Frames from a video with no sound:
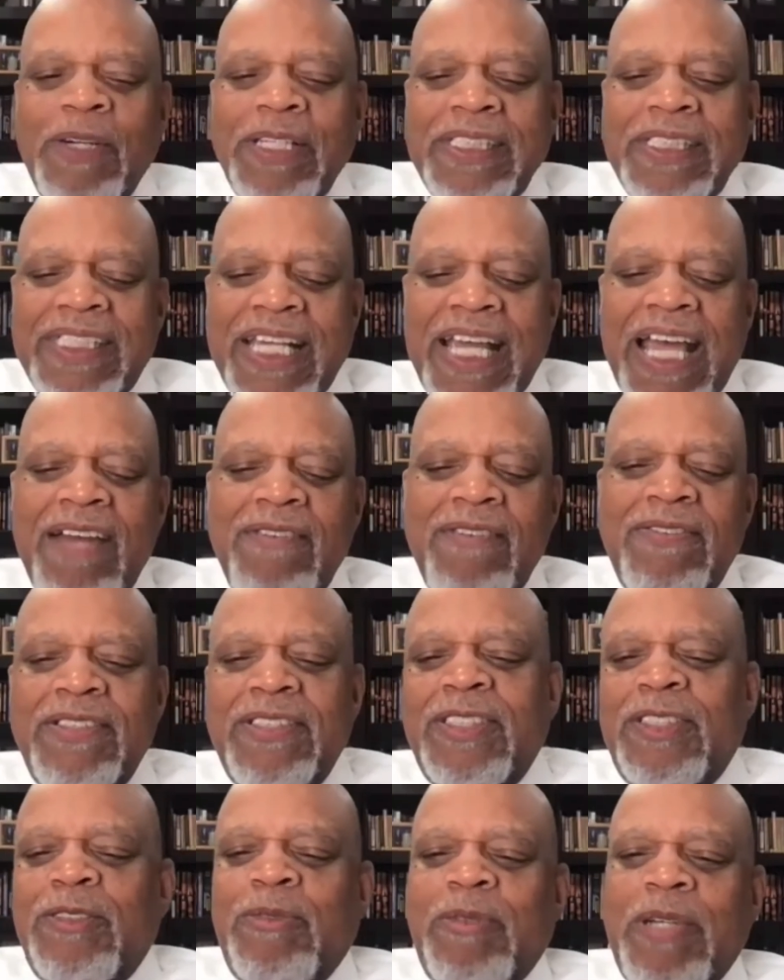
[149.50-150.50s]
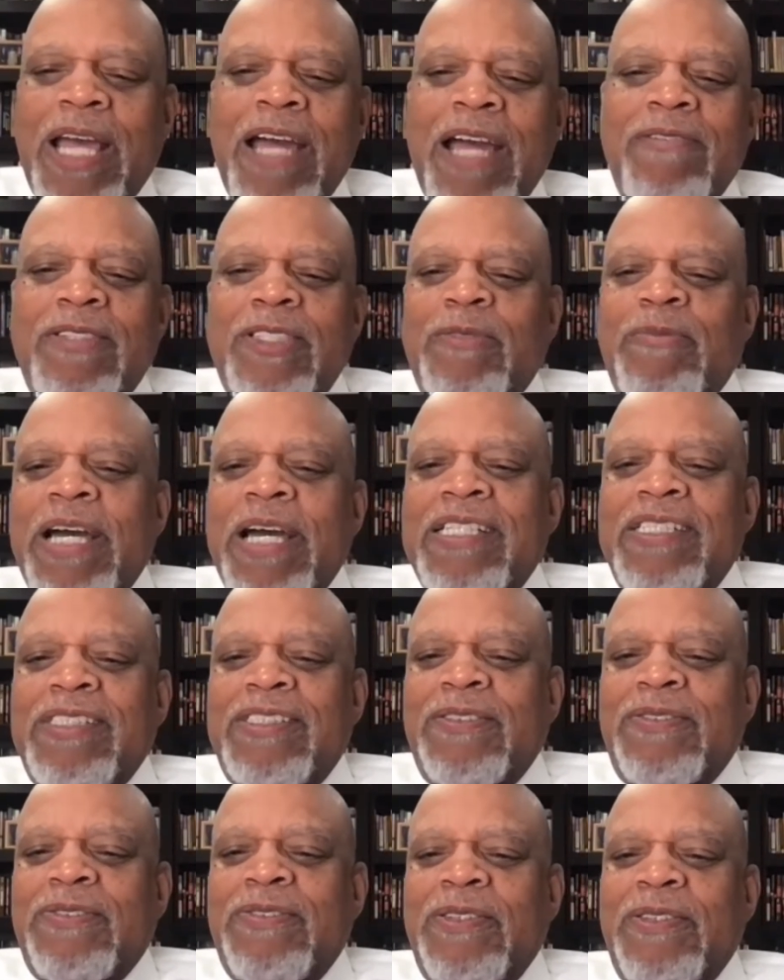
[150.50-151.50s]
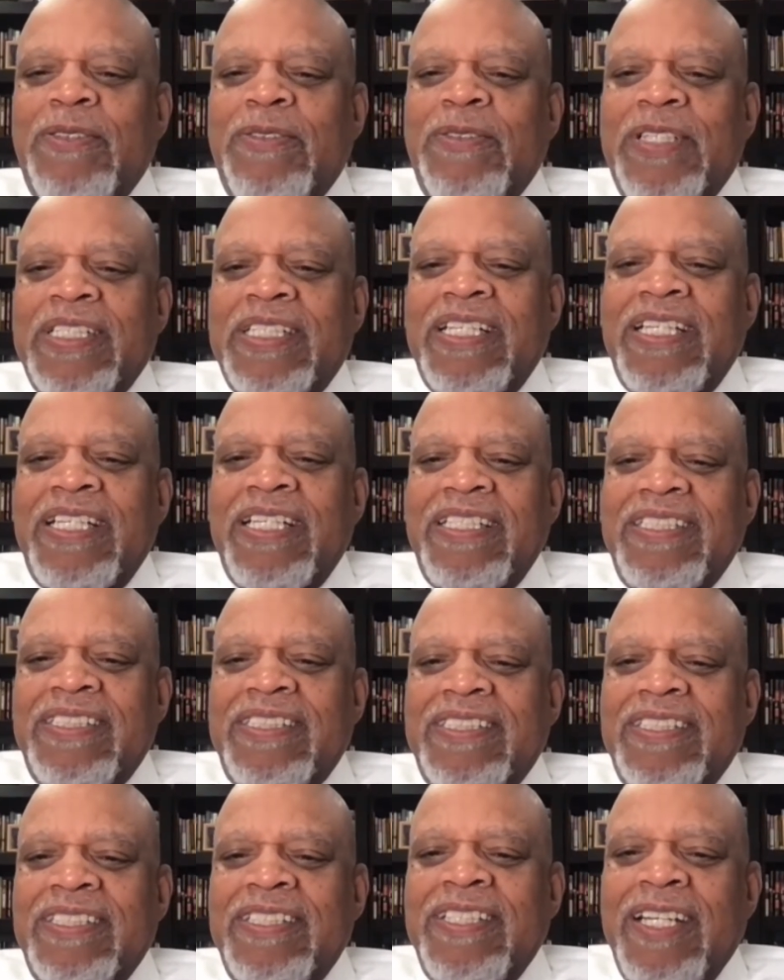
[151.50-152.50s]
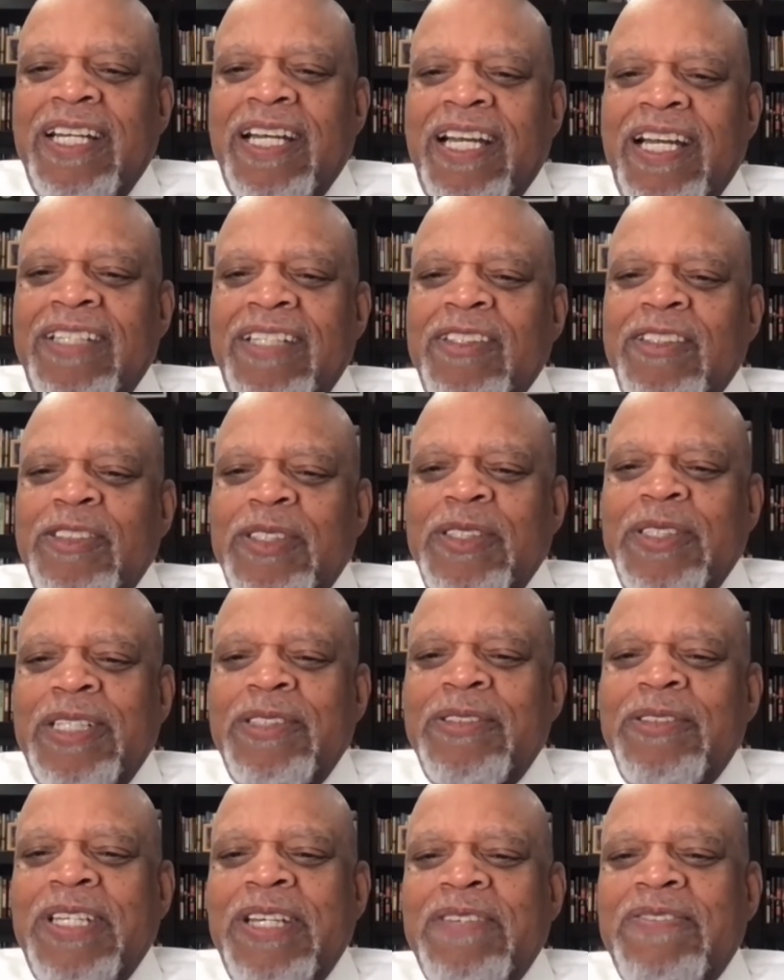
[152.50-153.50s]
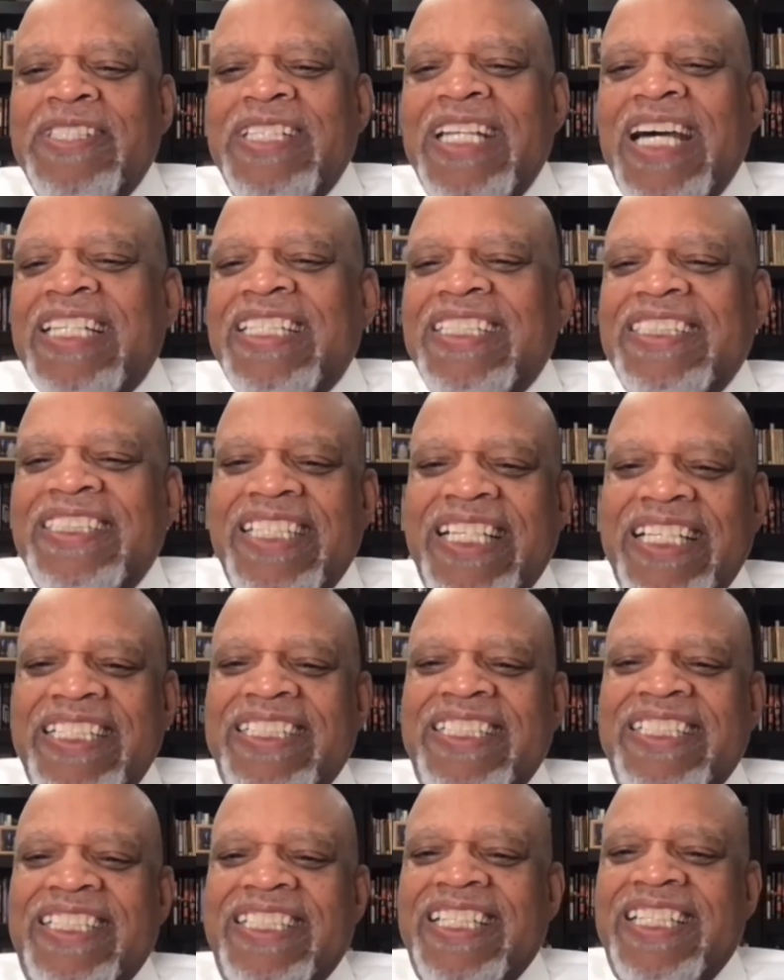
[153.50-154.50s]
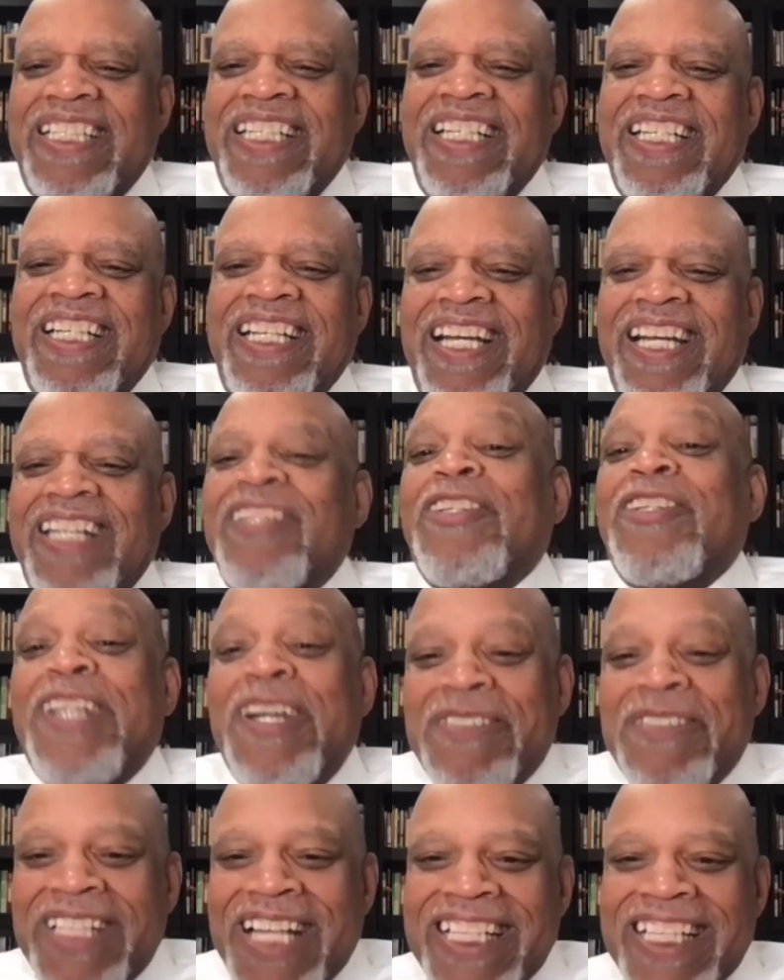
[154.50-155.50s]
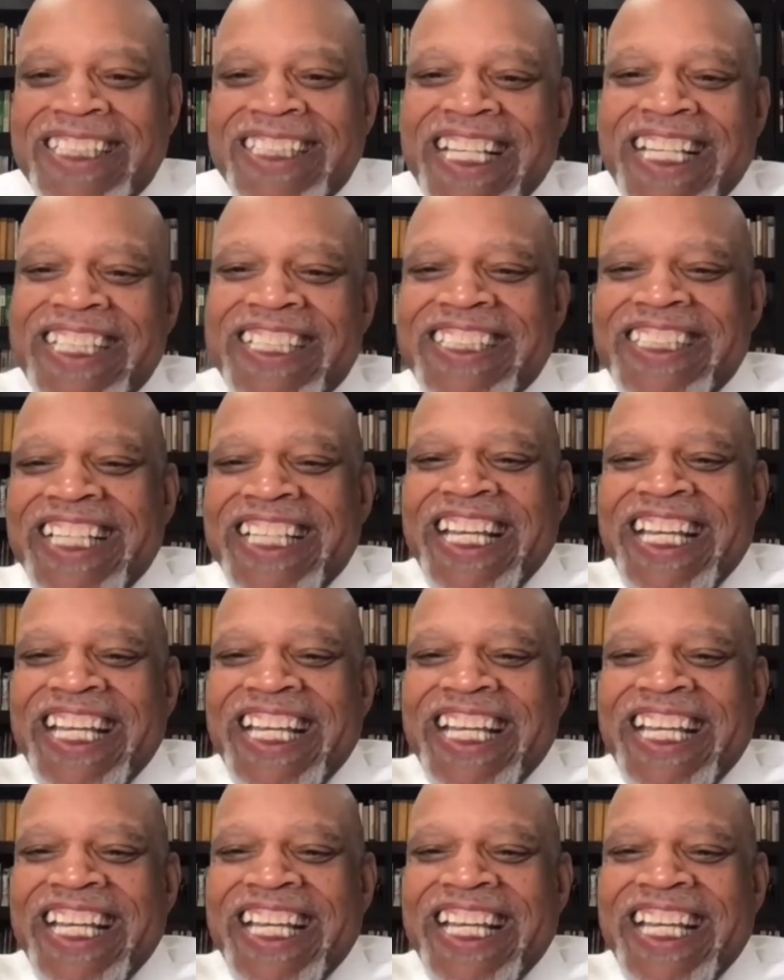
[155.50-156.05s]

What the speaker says: is the average balance of 401ks? I know you have a lot of data. I know you have a lot of data.